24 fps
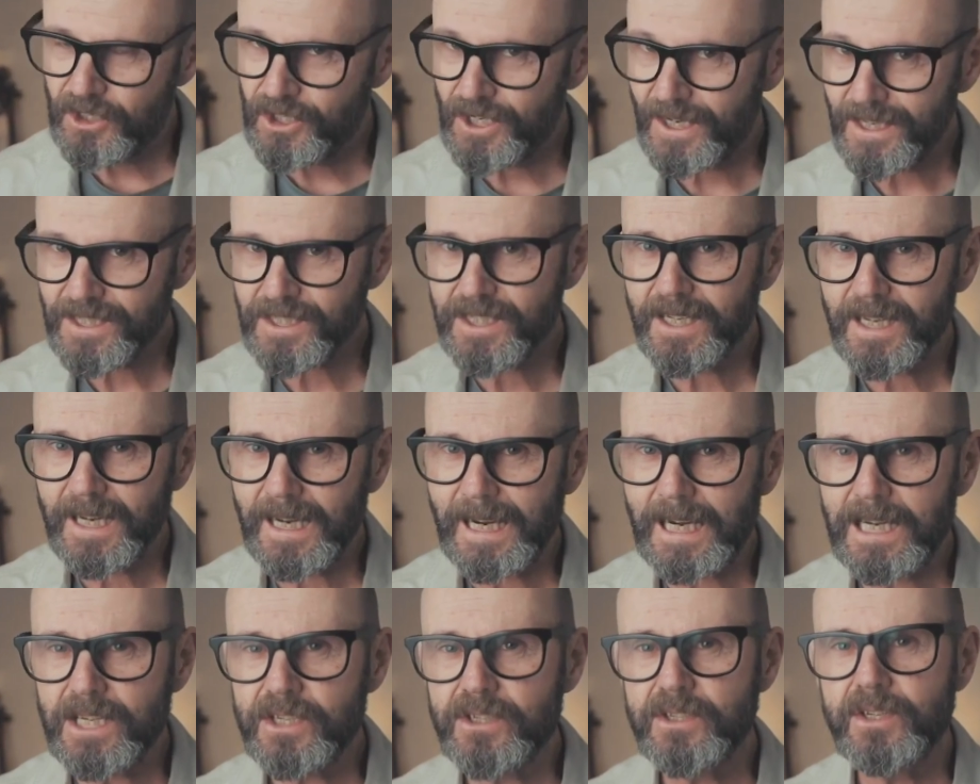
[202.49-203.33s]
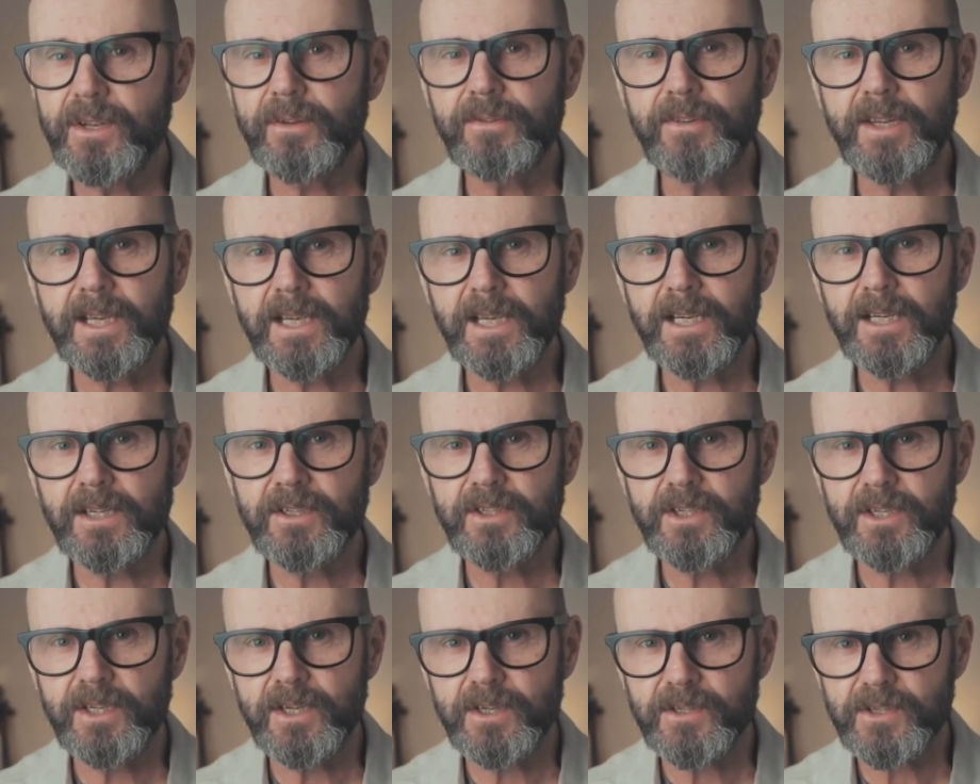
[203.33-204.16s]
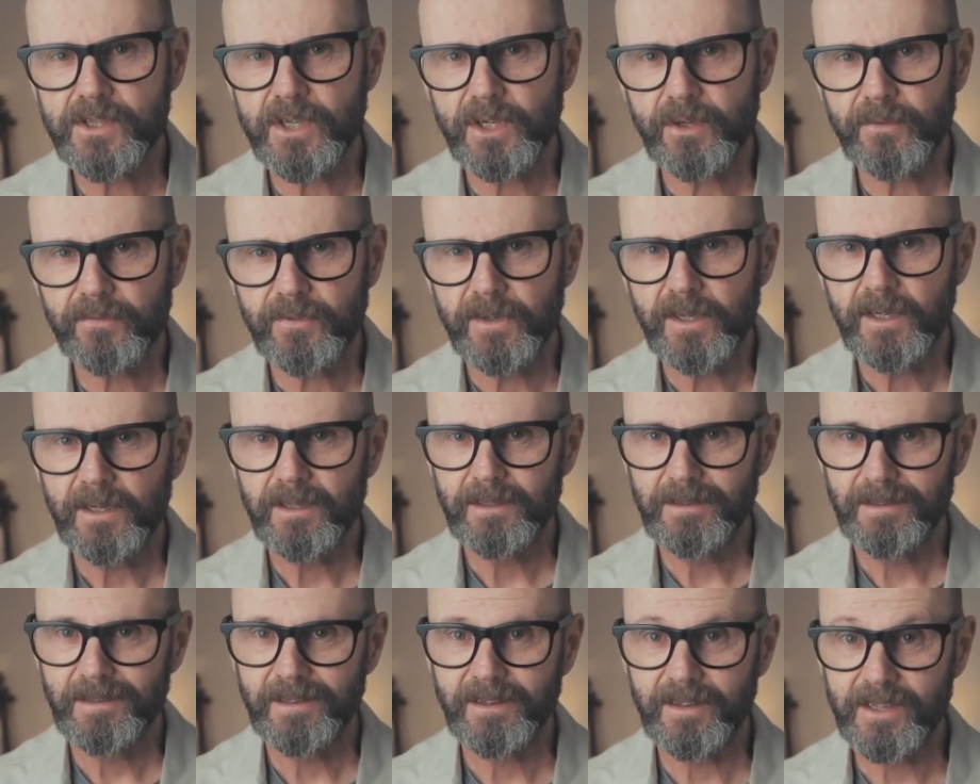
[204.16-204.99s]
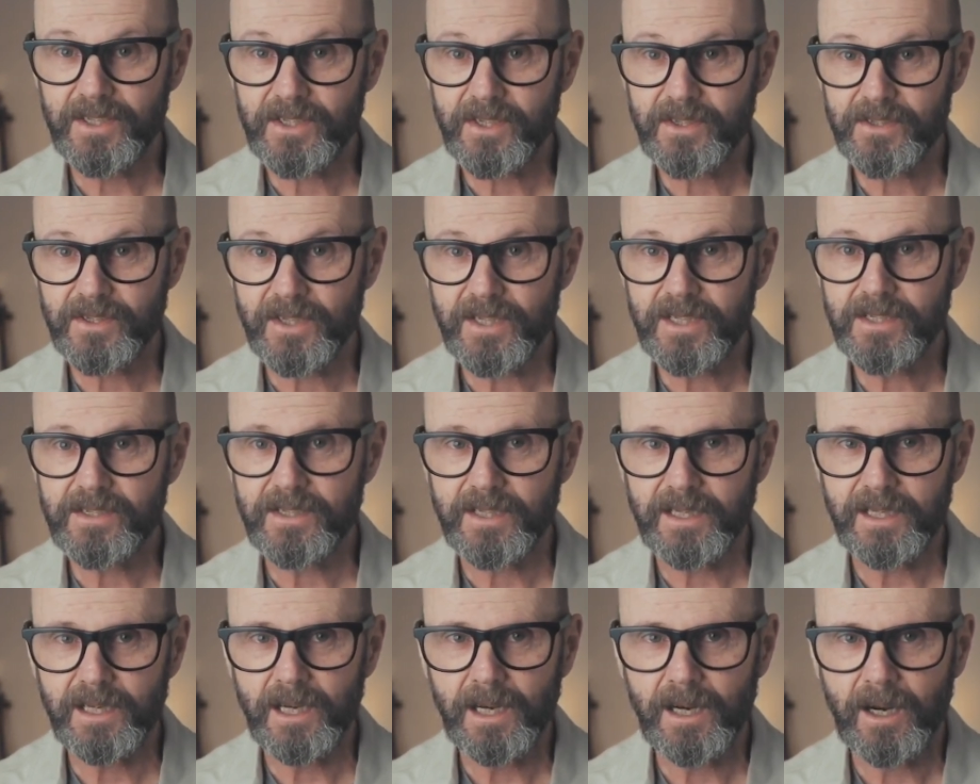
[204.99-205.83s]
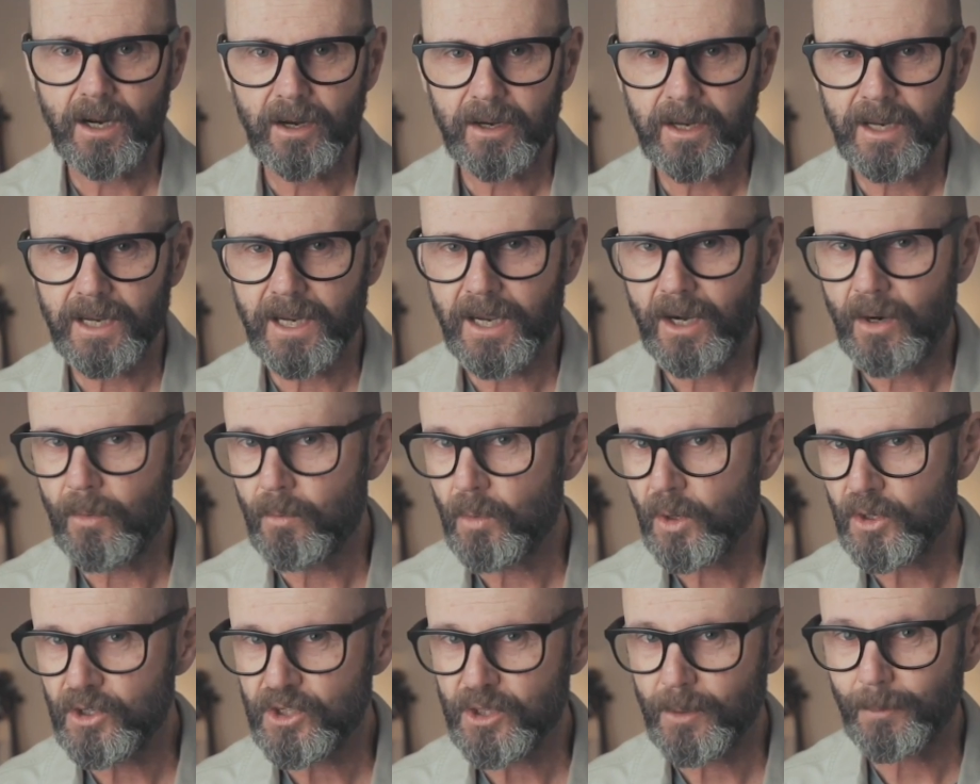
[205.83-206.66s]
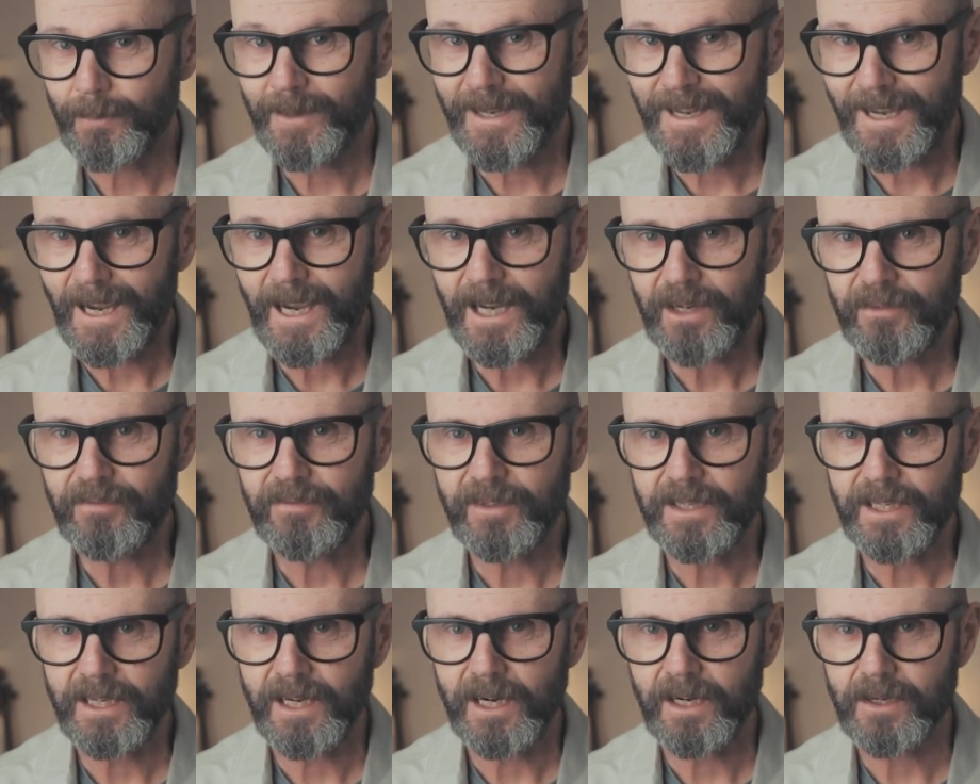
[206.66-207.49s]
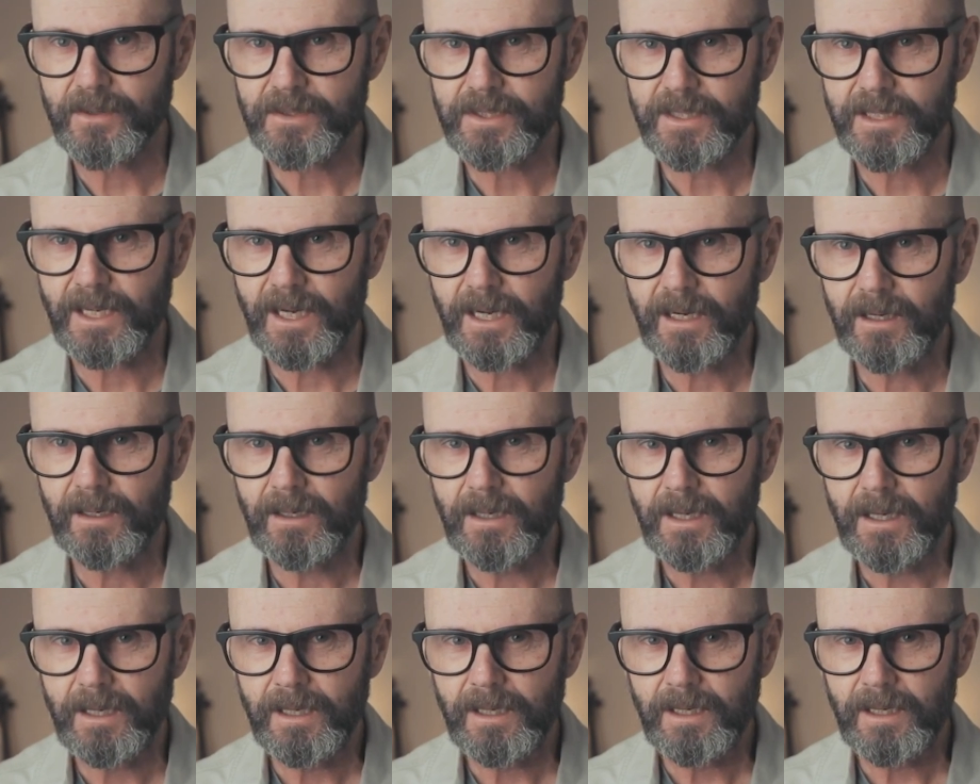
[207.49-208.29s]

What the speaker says: just in case you're thinking to yourself, this is easy, I can go and watch some cat videos now,